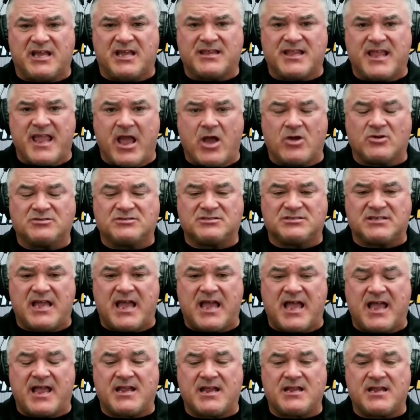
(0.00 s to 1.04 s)
the
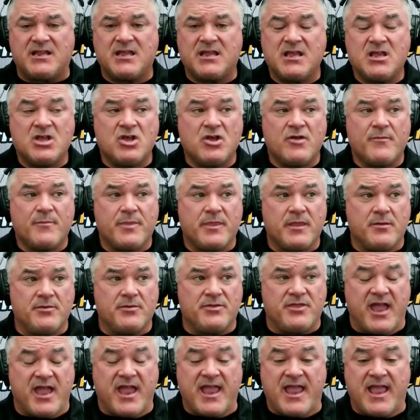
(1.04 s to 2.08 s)
outside. The
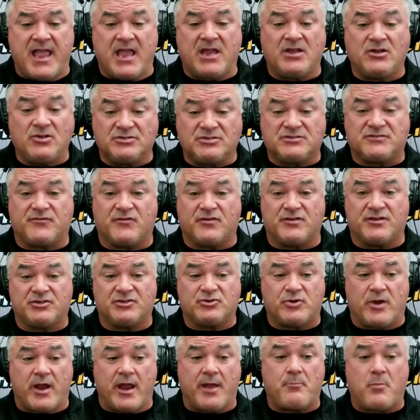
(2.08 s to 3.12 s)
handles for the
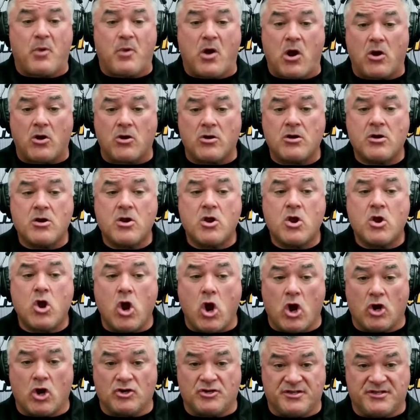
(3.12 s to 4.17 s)
trap bar
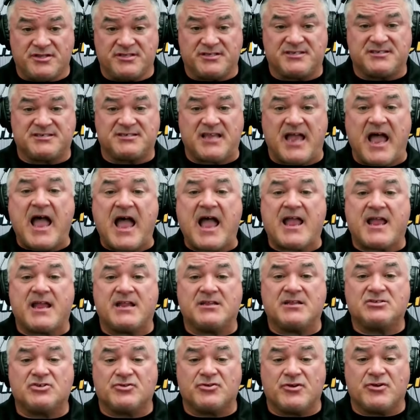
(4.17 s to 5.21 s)
are to the side,
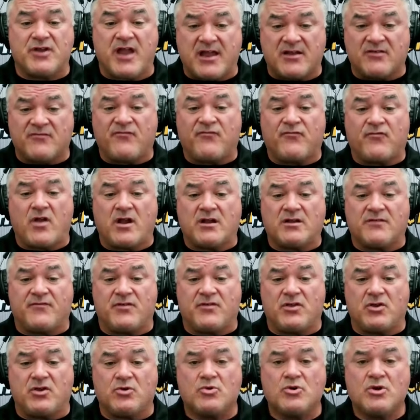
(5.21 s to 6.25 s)
so they're not in front of
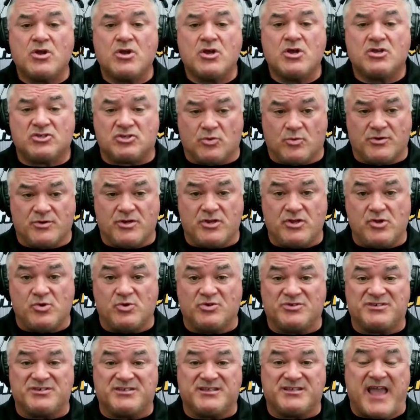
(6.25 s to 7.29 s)
you. So when you
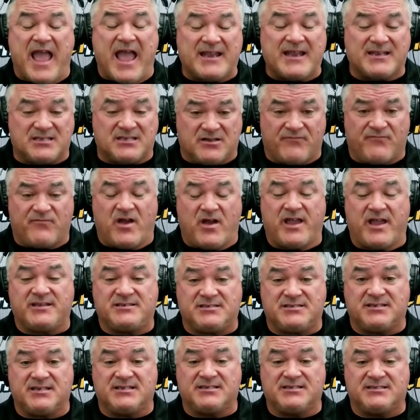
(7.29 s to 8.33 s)
use that device
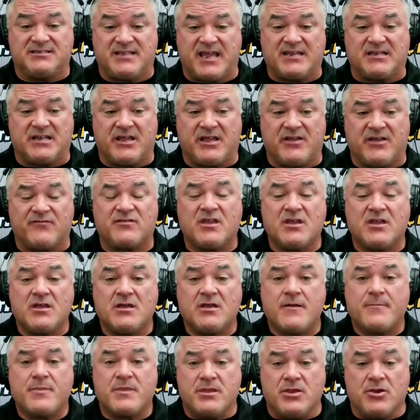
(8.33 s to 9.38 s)
in a deadlift,
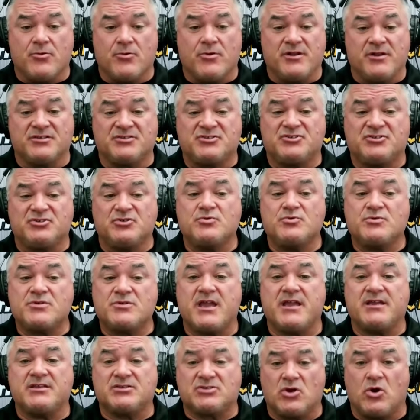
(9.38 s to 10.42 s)
you're in a
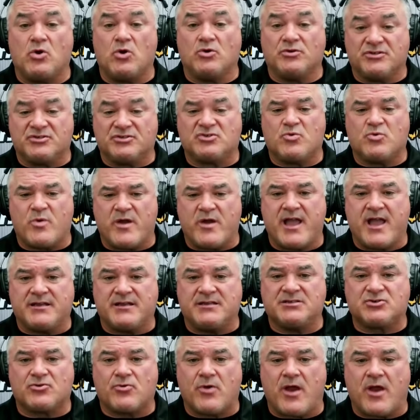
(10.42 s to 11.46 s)
suitcase hold, is the way I
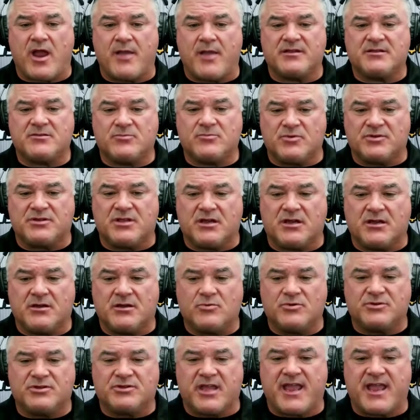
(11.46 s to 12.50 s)
describe it, with the
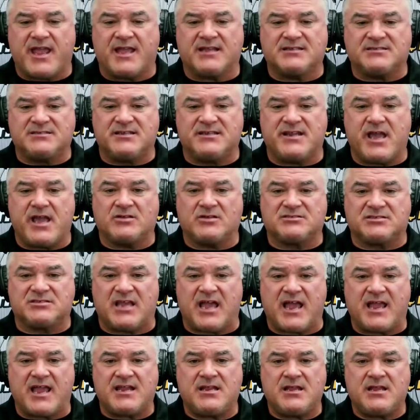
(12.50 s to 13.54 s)
with the hands to the outside